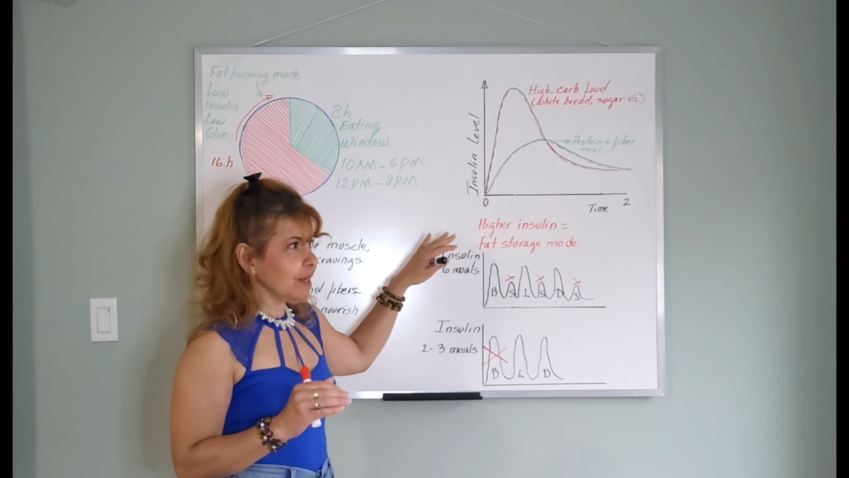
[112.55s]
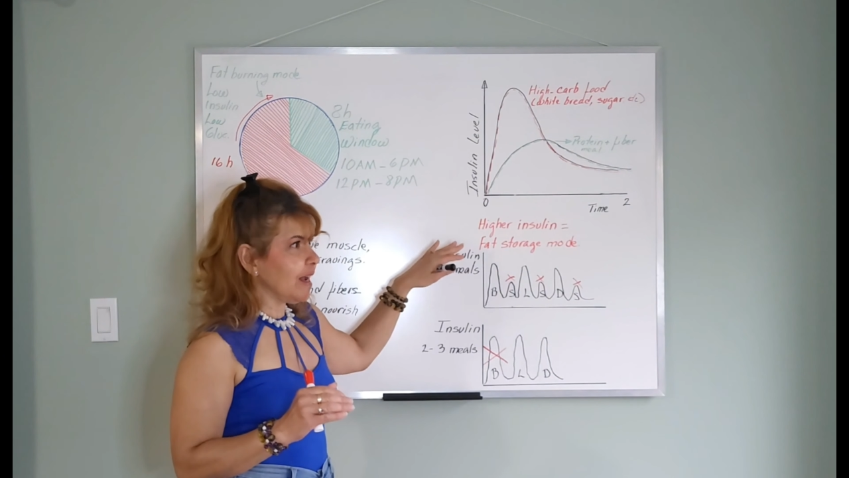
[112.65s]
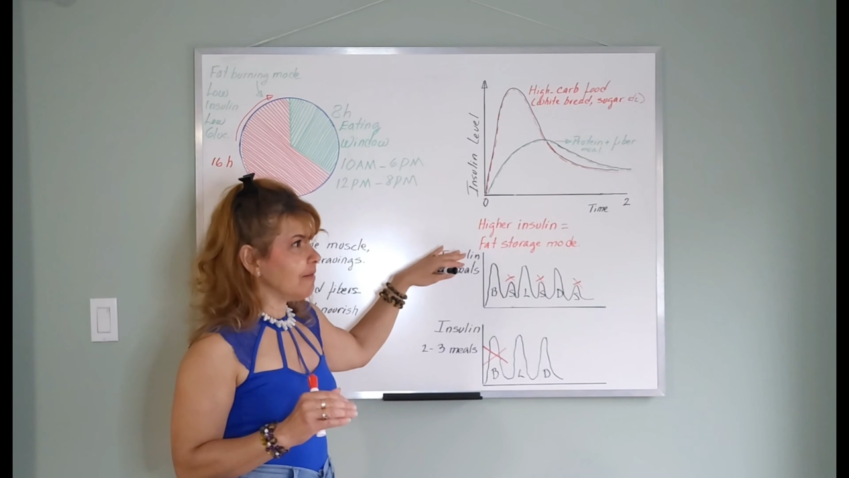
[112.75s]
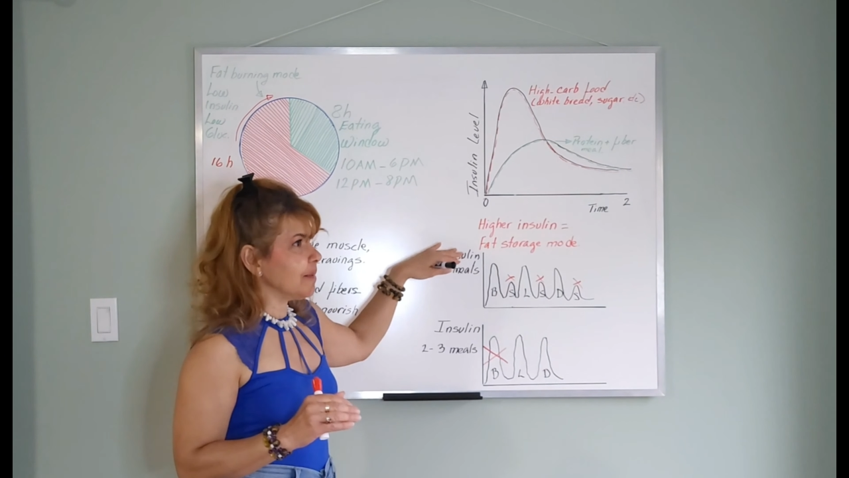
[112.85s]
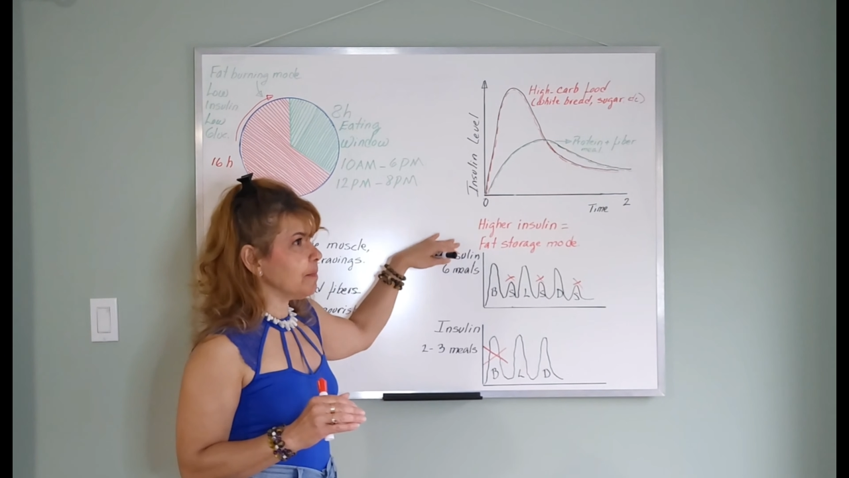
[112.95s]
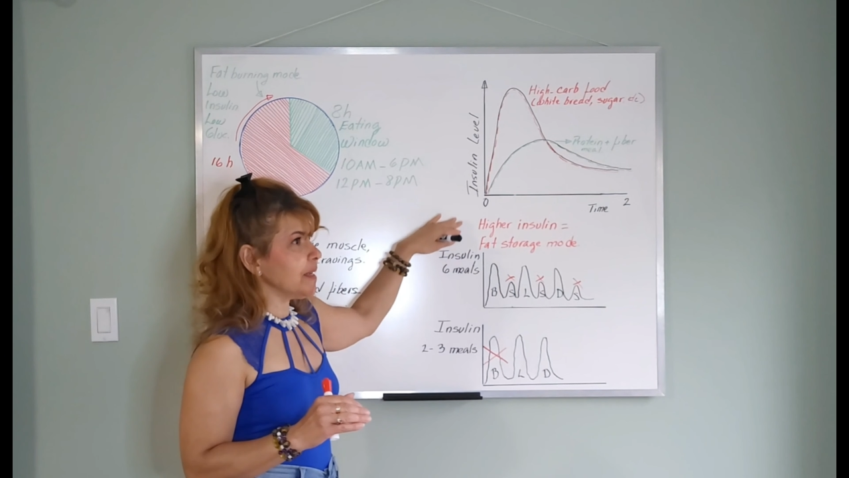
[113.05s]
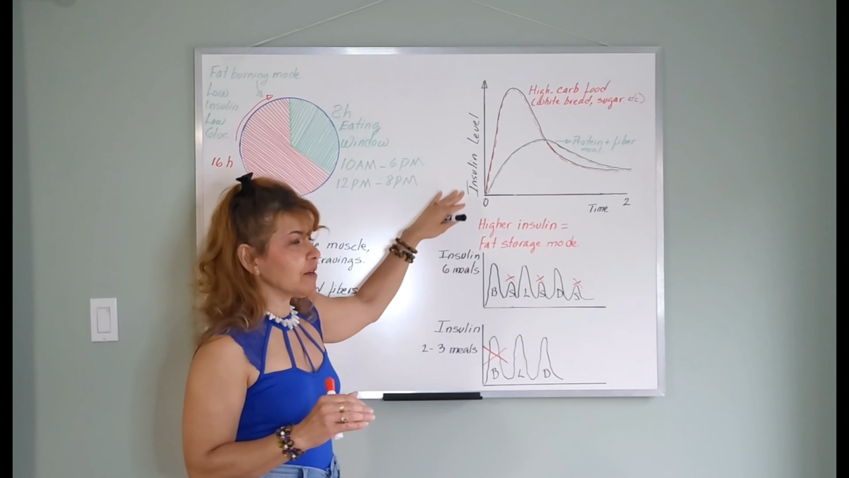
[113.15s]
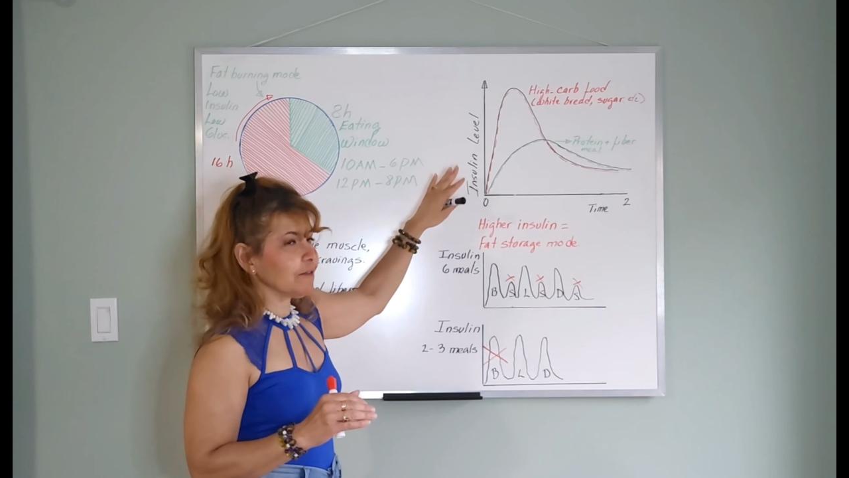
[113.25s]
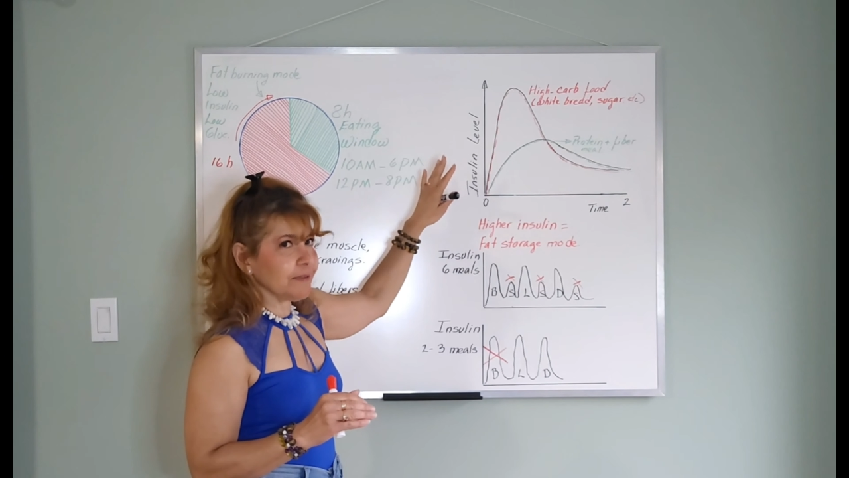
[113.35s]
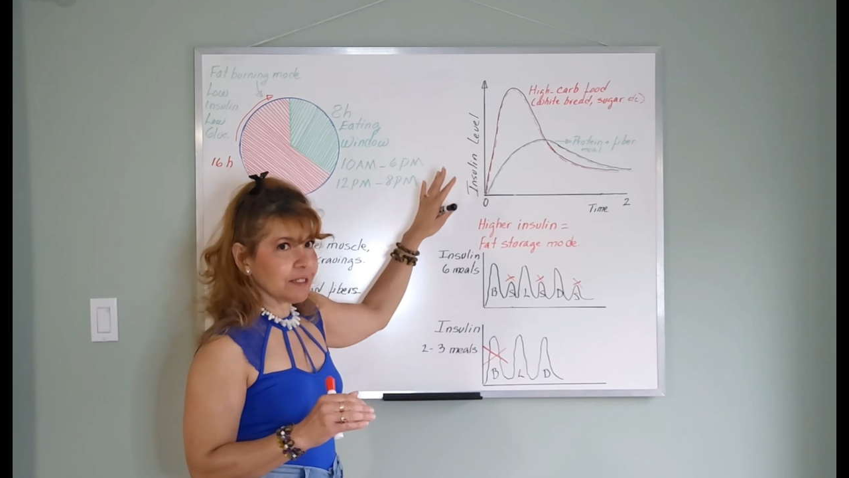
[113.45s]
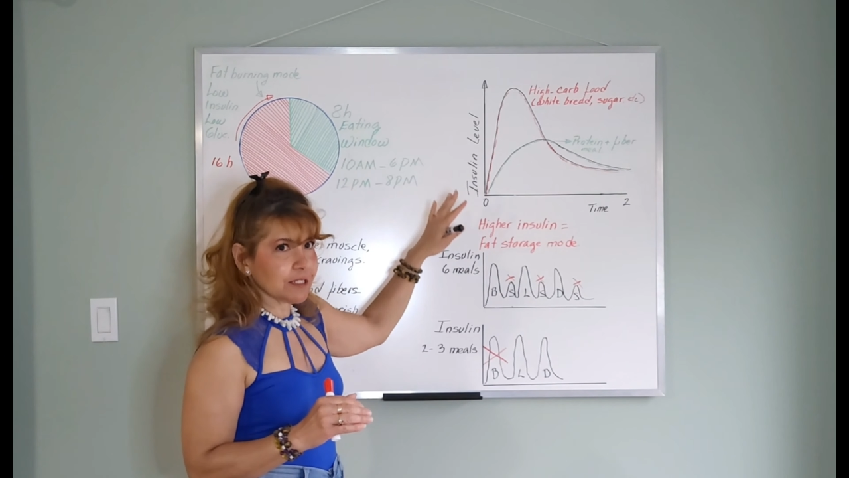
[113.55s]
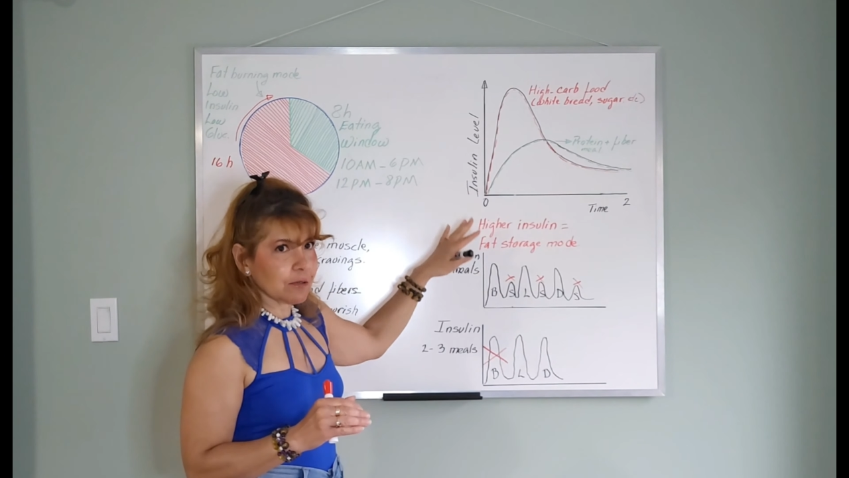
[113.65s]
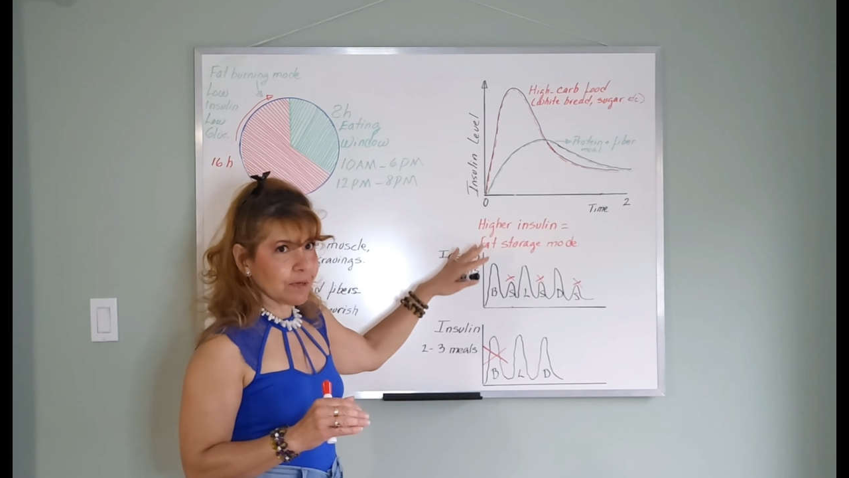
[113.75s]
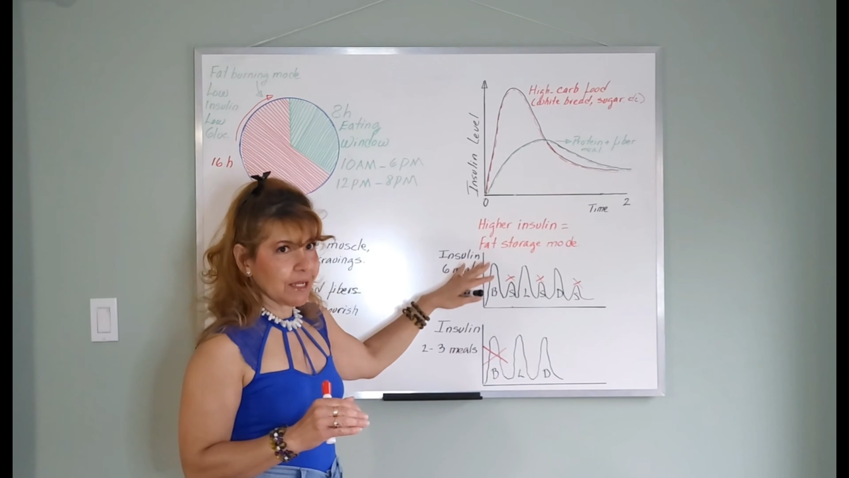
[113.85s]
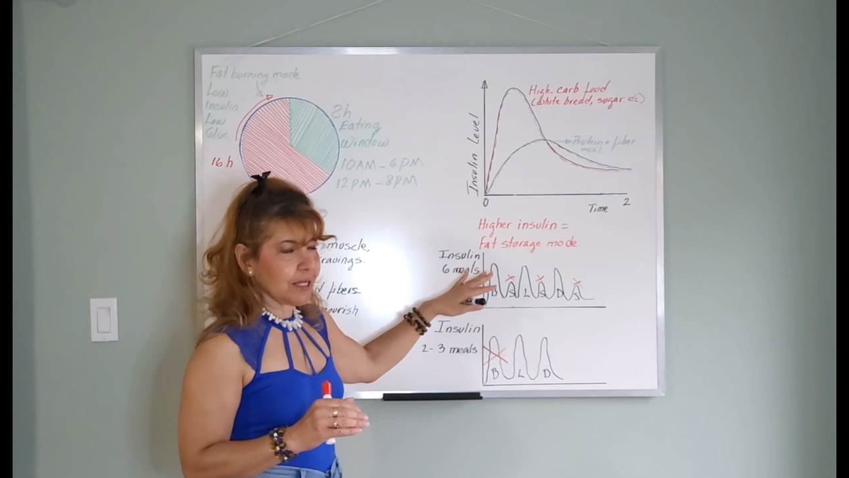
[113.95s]
we have a peak of
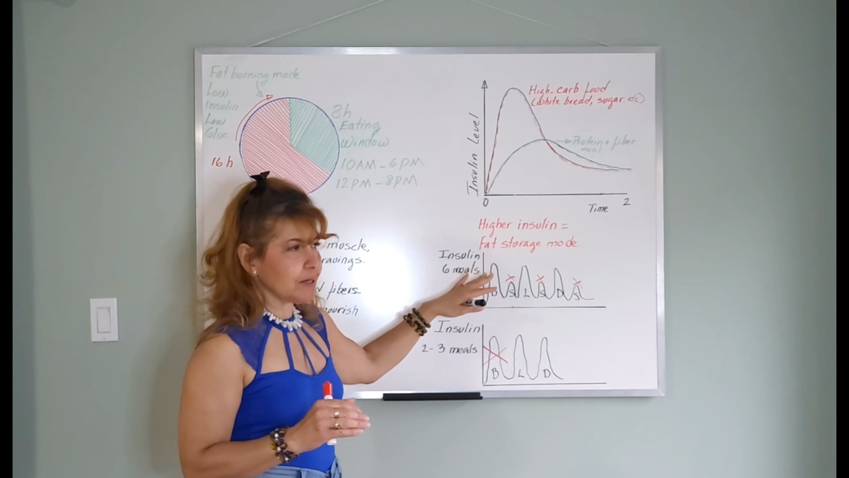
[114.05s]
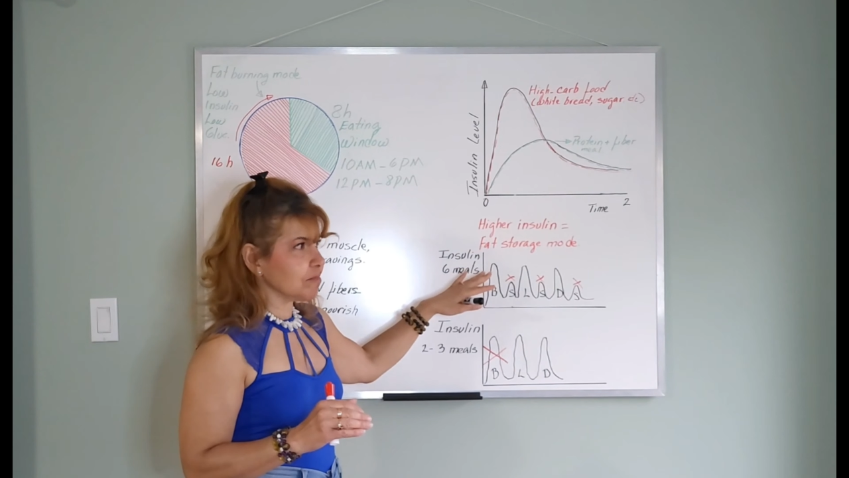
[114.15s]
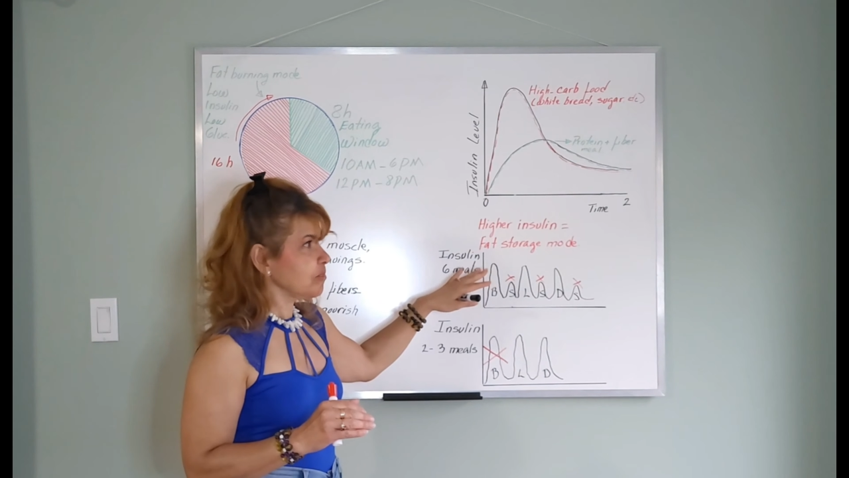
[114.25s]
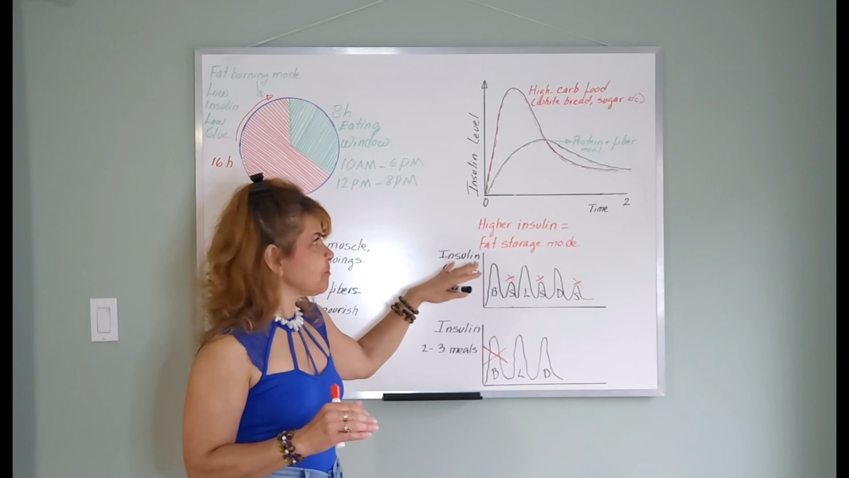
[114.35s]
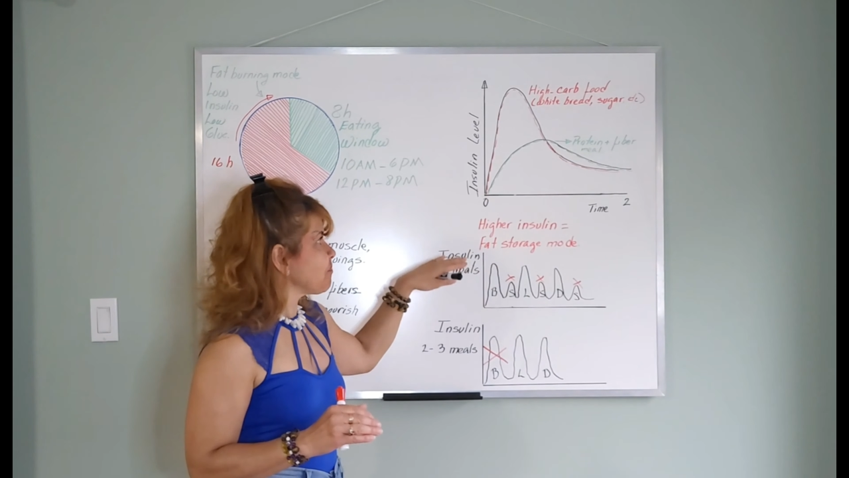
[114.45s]
insulin,